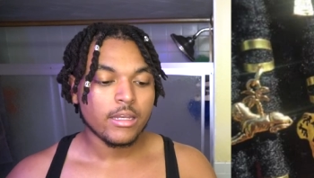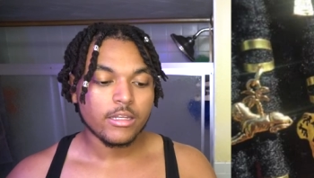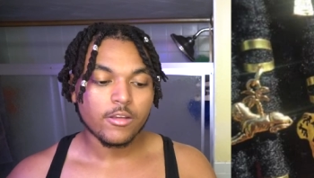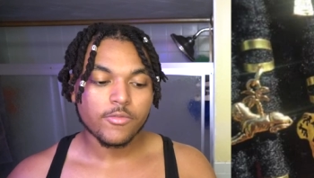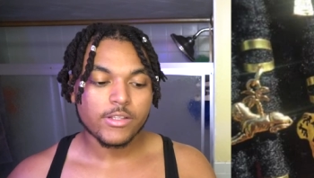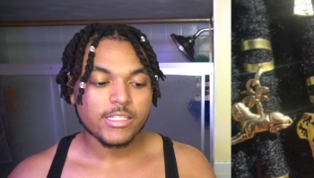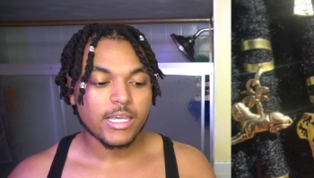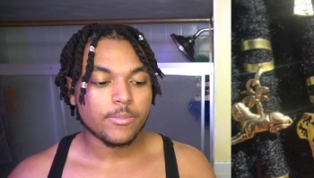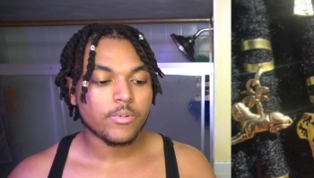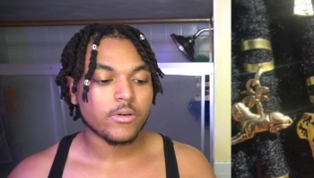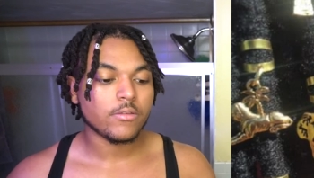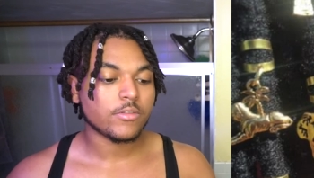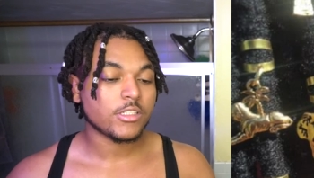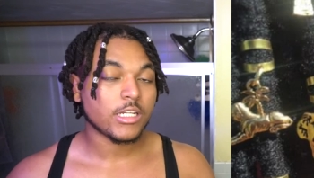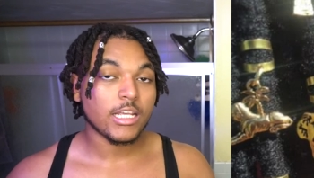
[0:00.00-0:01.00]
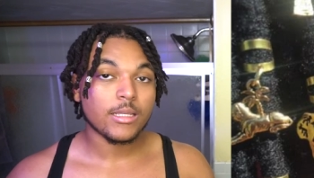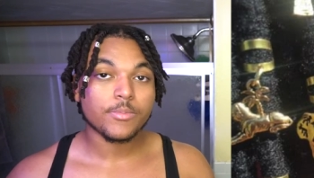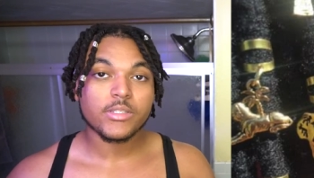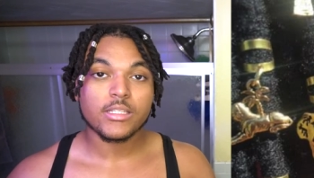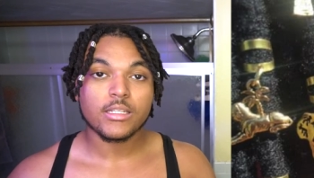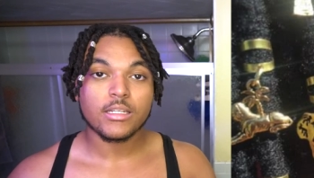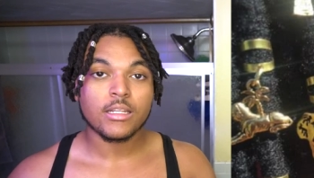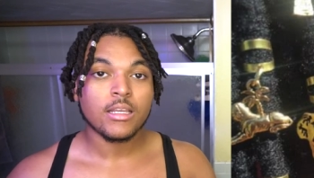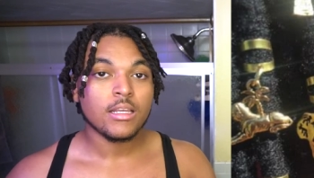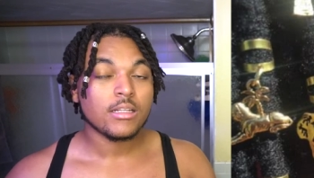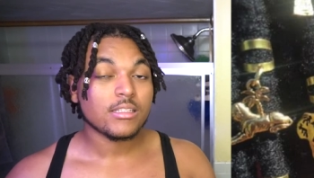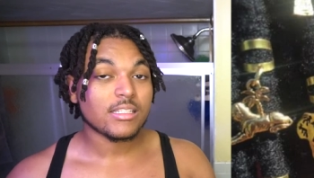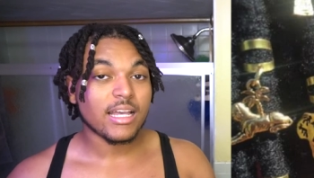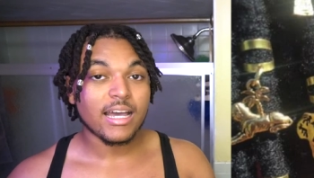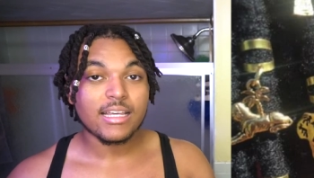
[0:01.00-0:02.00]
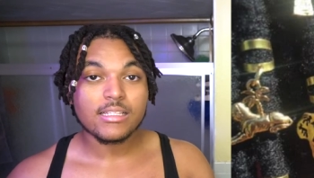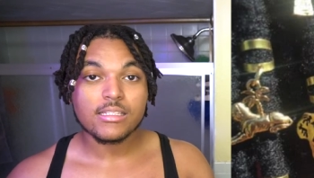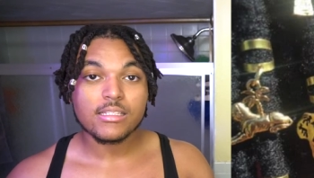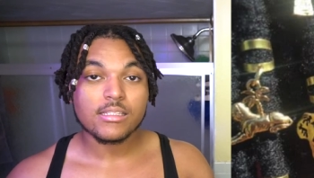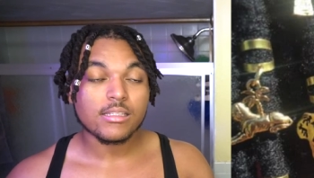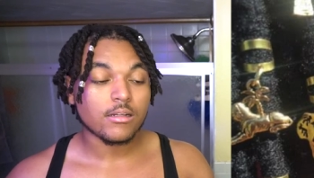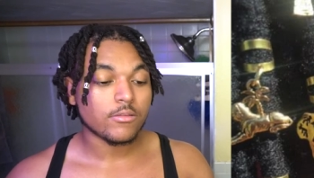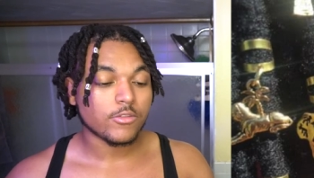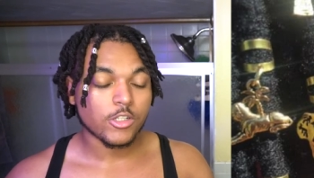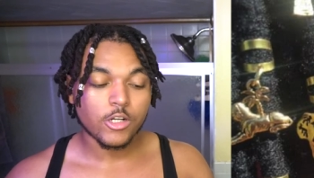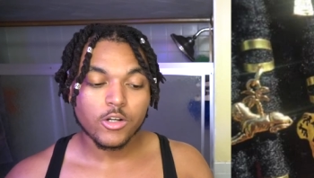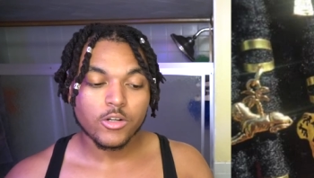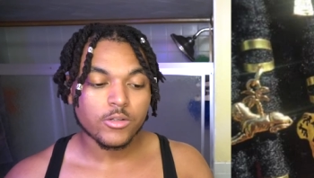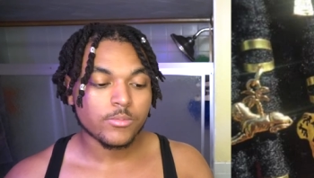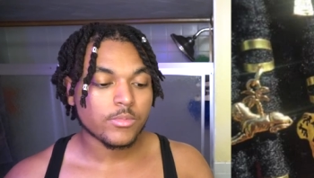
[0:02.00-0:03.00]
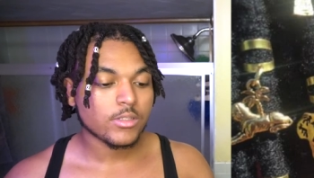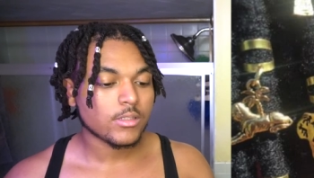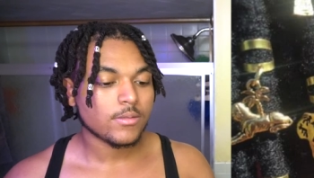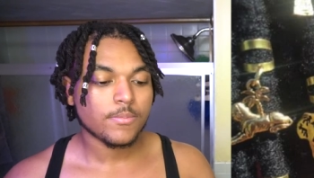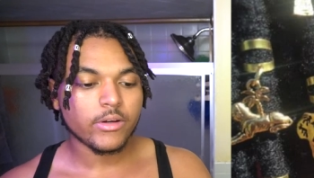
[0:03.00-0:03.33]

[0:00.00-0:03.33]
different type of shapes and sizes of charms.